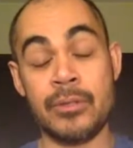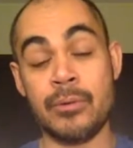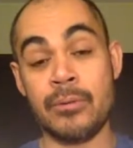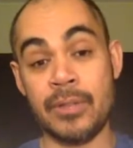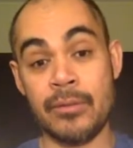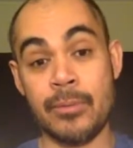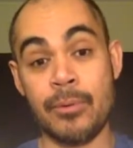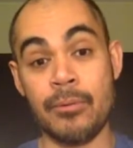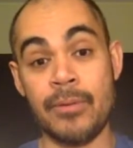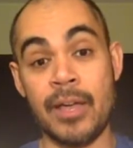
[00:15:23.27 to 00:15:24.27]
our flavor
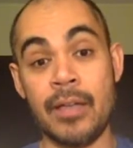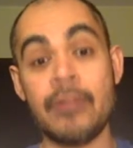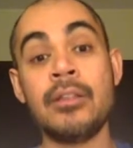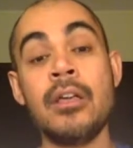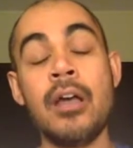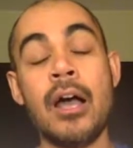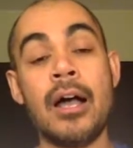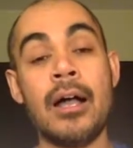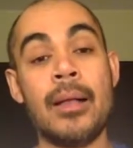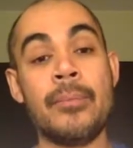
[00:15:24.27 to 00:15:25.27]
profile,
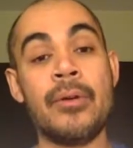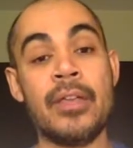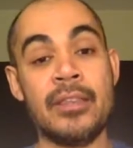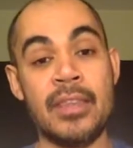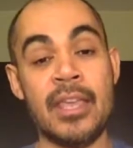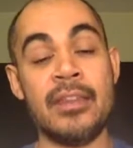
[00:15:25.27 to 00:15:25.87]
it